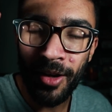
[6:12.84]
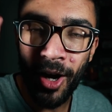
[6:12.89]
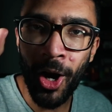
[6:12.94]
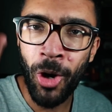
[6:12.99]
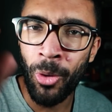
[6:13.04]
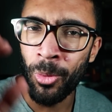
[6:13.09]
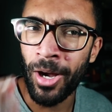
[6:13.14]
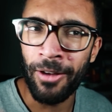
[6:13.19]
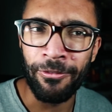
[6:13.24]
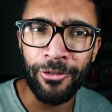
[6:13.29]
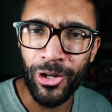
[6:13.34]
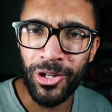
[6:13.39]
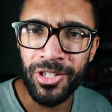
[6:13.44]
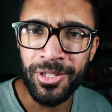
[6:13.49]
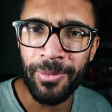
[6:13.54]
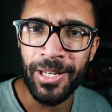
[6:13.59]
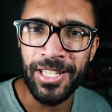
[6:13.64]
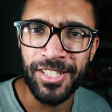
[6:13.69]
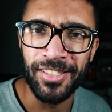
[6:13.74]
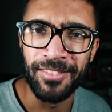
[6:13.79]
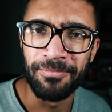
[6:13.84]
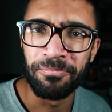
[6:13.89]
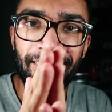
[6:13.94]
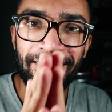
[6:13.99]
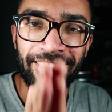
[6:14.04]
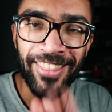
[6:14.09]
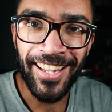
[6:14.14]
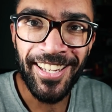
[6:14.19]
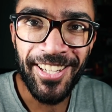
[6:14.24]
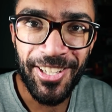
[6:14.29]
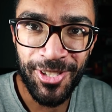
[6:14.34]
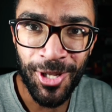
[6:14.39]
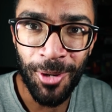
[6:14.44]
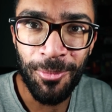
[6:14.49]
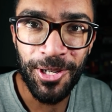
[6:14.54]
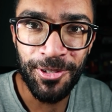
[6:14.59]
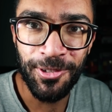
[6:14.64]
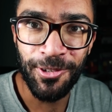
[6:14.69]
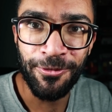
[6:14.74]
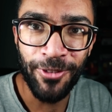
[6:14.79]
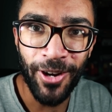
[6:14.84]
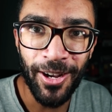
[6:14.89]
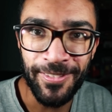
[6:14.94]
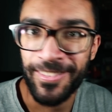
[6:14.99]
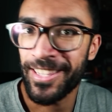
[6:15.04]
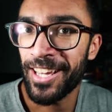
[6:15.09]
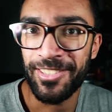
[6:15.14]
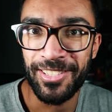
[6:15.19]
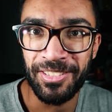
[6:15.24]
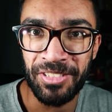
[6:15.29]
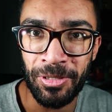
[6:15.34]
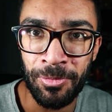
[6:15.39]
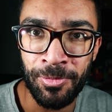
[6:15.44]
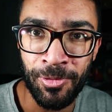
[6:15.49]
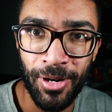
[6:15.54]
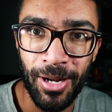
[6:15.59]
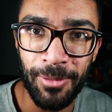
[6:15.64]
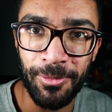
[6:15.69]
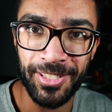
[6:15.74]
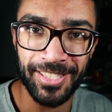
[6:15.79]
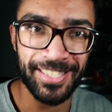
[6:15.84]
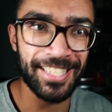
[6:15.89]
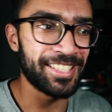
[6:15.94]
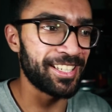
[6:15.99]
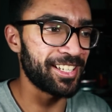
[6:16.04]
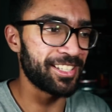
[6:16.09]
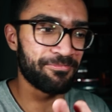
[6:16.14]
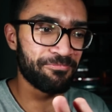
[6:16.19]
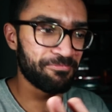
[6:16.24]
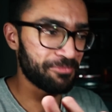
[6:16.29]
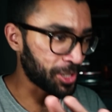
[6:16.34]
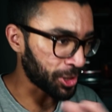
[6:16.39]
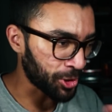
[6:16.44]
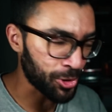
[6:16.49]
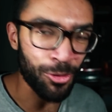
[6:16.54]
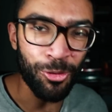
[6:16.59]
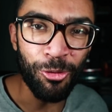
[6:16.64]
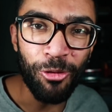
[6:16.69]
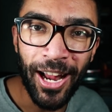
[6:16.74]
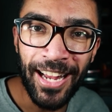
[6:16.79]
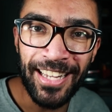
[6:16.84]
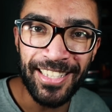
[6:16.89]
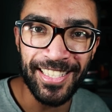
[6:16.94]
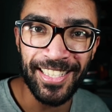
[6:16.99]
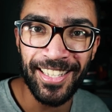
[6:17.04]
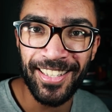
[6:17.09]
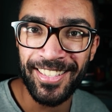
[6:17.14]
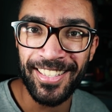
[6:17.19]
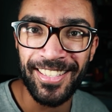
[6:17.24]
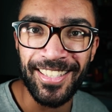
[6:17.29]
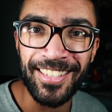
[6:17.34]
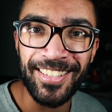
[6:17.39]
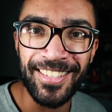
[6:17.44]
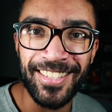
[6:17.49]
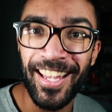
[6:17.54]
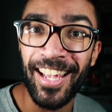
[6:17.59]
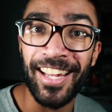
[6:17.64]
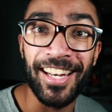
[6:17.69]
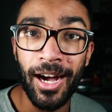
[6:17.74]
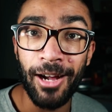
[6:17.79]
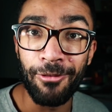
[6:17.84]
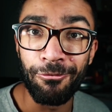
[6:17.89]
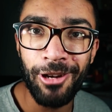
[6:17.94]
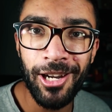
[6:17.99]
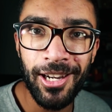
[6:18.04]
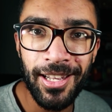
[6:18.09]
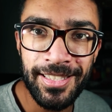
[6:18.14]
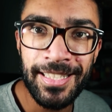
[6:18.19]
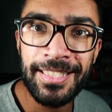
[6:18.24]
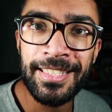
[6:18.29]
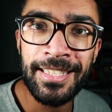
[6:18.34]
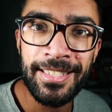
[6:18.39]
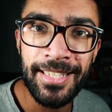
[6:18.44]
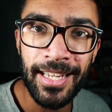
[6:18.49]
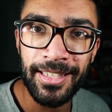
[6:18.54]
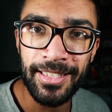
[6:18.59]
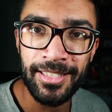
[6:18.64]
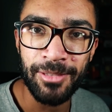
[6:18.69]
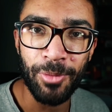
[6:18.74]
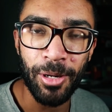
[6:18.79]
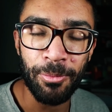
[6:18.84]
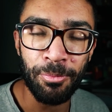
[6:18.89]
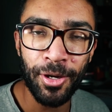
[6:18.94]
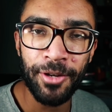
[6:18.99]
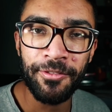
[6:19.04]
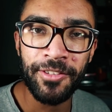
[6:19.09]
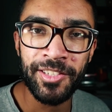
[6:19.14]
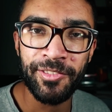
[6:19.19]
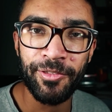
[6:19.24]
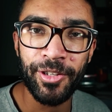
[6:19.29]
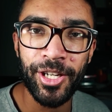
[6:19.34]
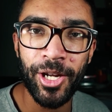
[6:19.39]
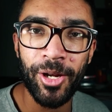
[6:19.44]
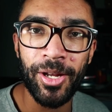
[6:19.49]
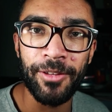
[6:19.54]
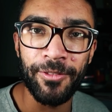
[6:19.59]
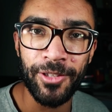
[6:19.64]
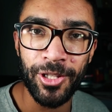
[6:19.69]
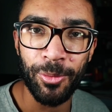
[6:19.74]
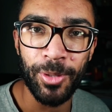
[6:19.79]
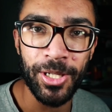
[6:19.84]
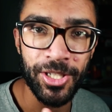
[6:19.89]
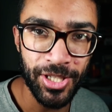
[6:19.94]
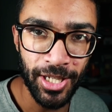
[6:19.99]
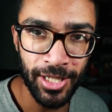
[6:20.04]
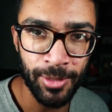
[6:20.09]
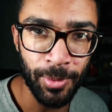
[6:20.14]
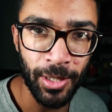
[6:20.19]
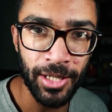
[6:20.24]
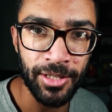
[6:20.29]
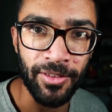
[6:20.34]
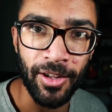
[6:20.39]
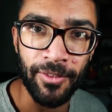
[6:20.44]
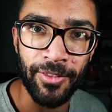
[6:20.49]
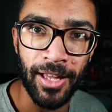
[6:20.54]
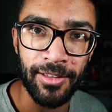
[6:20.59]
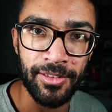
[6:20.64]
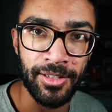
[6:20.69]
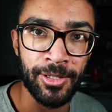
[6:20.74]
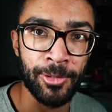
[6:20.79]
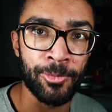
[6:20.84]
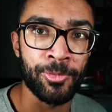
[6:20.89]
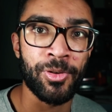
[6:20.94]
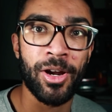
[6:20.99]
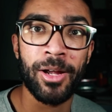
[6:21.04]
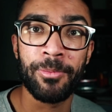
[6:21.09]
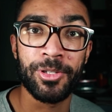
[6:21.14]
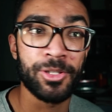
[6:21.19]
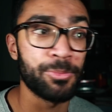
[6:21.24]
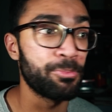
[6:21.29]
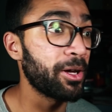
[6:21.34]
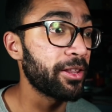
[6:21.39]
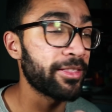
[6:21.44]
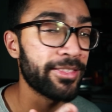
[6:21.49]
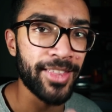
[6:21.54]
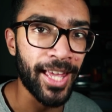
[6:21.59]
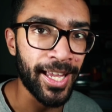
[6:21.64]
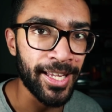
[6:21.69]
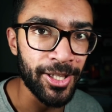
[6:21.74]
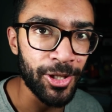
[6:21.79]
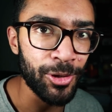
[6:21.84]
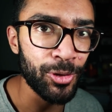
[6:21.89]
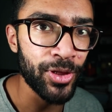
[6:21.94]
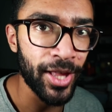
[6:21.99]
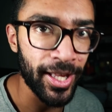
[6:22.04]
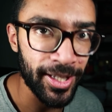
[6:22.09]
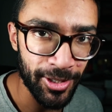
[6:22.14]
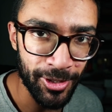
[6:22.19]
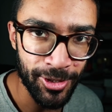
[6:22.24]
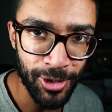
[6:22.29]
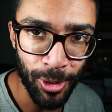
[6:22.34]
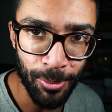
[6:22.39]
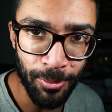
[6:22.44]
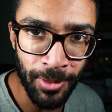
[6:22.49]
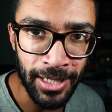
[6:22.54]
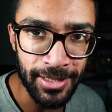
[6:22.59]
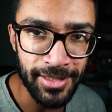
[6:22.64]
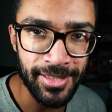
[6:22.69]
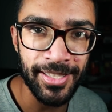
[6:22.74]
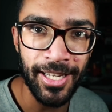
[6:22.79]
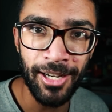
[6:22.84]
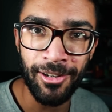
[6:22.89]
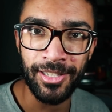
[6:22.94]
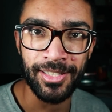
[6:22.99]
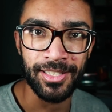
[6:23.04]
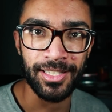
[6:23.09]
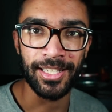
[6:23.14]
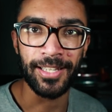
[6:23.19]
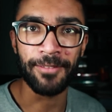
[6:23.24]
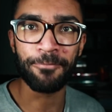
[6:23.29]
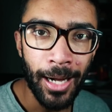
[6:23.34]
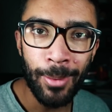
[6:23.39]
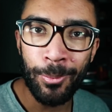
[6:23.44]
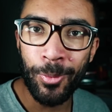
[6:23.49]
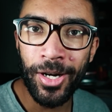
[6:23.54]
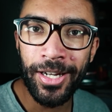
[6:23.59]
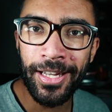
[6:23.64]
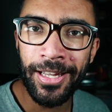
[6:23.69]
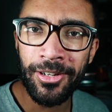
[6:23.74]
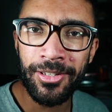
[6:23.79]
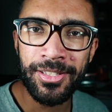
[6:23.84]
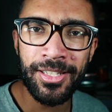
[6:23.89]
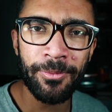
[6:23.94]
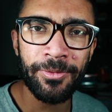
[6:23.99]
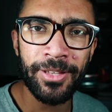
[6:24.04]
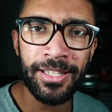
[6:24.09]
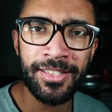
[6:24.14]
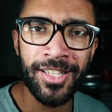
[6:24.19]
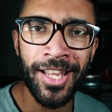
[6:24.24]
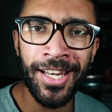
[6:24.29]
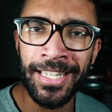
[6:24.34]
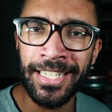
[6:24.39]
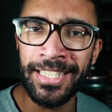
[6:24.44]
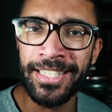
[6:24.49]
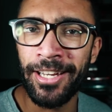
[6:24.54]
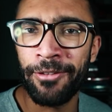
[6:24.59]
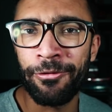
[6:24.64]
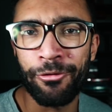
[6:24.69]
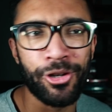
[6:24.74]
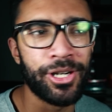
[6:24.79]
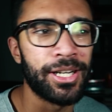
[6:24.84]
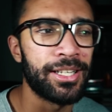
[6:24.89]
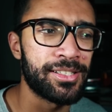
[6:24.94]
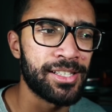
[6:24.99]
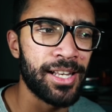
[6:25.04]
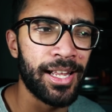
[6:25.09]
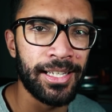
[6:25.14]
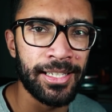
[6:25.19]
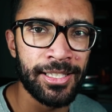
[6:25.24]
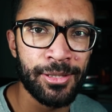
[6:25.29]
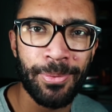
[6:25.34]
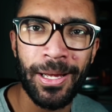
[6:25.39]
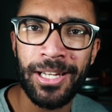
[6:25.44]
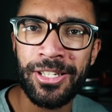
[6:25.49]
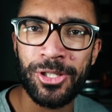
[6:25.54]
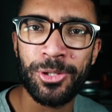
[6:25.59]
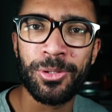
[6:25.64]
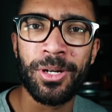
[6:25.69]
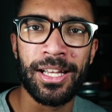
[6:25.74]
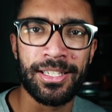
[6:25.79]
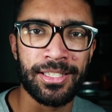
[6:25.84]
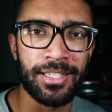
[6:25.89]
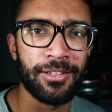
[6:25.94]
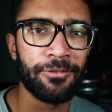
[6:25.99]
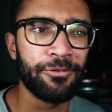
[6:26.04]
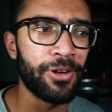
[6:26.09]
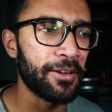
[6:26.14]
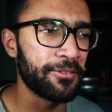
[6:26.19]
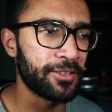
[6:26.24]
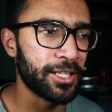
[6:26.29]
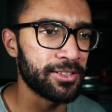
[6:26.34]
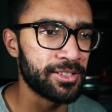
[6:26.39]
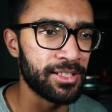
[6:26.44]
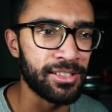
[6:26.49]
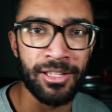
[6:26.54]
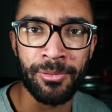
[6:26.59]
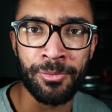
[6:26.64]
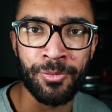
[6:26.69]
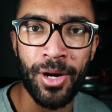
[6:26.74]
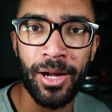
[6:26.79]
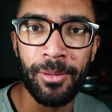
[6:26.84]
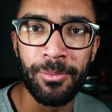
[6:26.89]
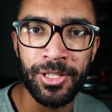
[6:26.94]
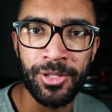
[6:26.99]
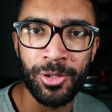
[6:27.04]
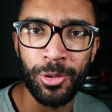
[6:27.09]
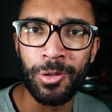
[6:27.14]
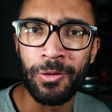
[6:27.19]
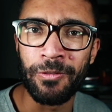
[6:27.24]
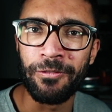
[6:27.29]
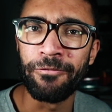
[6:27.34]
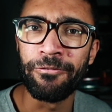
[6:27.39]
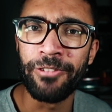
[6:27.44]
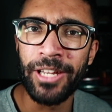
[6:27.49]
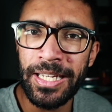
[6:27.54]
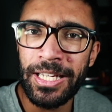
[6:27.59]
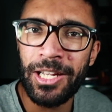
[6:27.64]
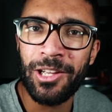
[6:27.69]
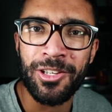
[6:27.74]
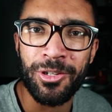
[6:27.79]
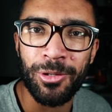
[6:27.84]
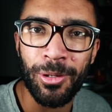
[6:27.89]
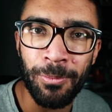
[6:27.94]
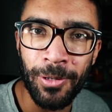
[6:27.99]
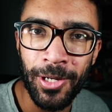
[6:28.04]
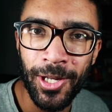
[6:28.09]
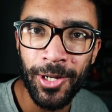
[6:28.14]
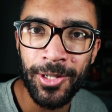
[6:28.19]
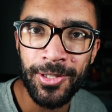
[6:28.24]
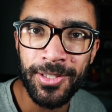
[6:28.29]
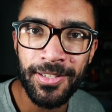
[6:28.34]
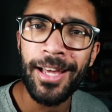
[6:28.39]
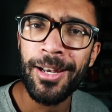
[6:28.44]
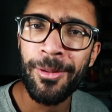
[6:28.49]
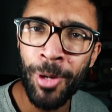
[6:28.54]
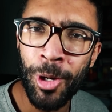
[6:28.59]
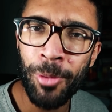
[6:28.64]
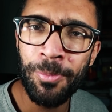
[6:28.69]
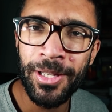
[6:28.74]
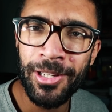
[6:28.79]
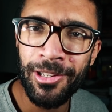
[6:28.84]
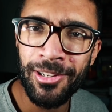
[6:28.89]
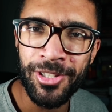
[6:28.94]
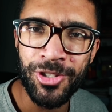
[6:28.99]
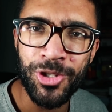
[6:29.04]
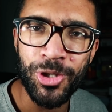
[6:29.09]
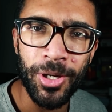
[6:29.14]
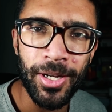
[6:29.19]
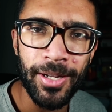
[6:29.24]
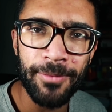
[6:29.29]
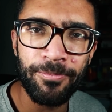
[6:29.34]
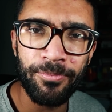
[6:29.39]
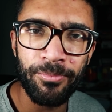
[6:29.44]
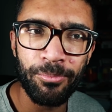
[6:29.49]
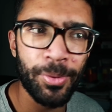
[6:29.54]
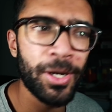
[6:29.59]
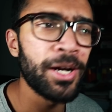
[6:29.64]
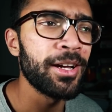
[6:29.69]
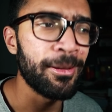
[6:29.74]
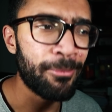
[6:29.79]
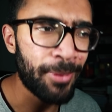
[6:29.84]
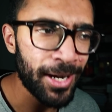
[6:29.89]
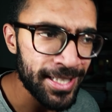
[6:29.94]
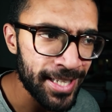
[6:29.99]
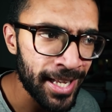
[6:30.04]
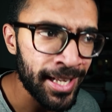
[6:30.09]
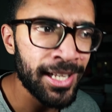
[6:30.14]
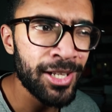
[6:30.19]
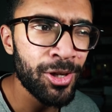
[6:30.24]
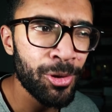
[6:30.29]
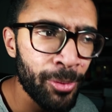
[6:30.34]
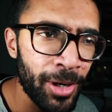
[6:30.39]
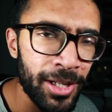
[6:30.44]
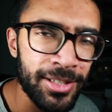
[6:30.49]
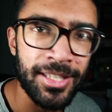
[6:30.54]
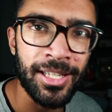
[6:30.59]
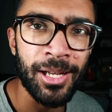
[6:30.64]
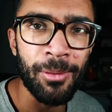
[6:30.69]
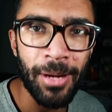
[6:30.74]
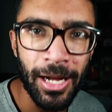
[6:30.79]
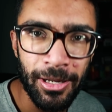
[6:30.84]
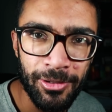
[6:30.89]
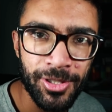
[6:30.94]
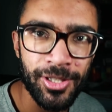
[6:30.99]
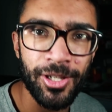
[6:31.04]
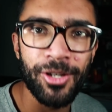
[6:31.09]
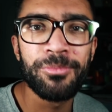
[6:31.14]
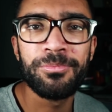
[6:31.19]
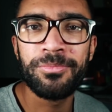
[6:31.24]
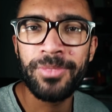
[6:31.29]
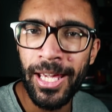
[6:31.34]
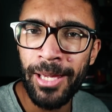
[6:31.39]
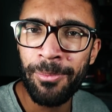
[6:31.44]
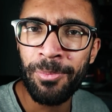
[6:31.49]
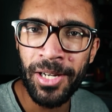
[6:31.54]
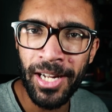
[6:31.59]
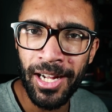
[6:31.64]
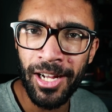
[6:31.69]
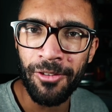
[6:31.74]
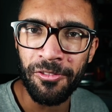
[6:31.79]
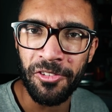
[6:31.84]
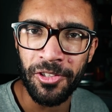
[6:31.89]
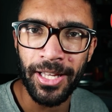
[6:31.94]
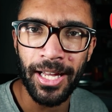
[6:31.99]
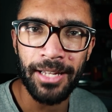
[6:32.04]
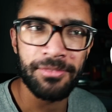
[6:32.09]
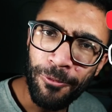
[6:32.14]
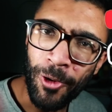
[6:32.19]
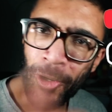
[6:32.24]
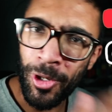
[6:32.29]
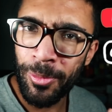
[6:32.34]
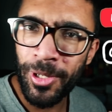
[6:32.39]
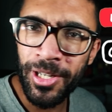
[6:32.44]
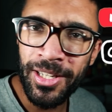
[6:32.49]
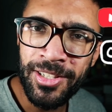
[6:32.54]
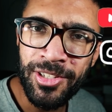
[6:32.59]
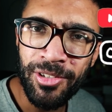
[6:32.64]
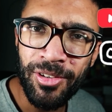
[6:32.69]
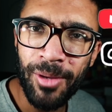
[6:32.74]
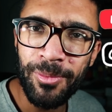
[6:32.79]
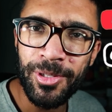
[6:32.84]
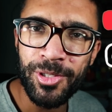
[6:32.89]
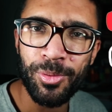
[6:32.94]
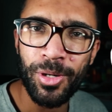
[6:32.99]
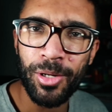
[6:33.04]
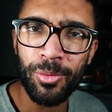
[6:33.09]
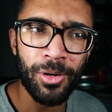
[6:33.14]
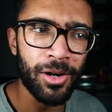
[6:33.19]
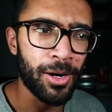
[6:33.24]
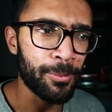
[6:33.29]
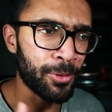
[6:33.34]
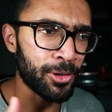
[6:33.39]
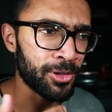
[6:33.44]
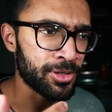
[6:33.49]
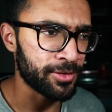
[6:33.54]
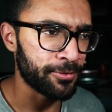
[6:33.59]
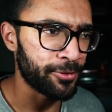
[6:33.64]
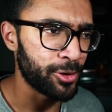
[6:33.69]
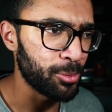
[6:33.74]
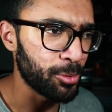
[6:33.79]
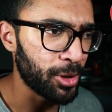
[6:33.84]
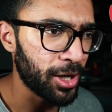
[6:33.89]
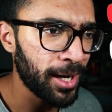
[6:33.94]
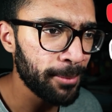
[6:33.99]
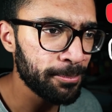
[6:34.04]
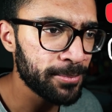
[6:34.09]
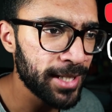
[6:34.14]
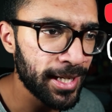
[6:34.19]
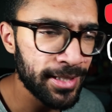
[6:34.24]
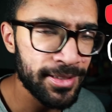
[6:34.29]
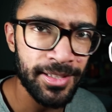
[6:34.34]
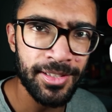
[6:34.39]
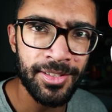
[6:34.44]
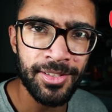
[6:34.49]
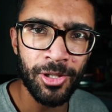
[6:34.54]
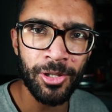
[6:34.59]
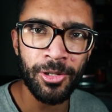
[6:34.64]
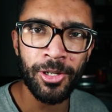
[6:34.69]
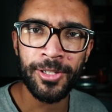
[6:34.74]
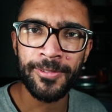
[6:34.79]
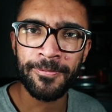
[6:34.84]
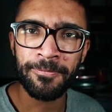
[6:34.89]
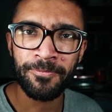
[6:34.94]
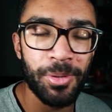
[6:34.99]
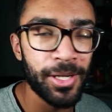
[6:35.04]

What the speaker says: Oh, I forgot to mention, thank you so much for 5,000 subscribers. This is crazy. This is insane. I realized I didn't say this in my previous video, even though we just passed 5,000 subscribers, but thank you so much. Seriously. I'm working on something slightly different and slightly special as a 5,000 subscriber sort of video to upload, and I'm hoping you'll enjoy it. But it might take a little while to come out, so keep an eye out for that. Follow me on Instagram as well, where I post a few more updates and so on.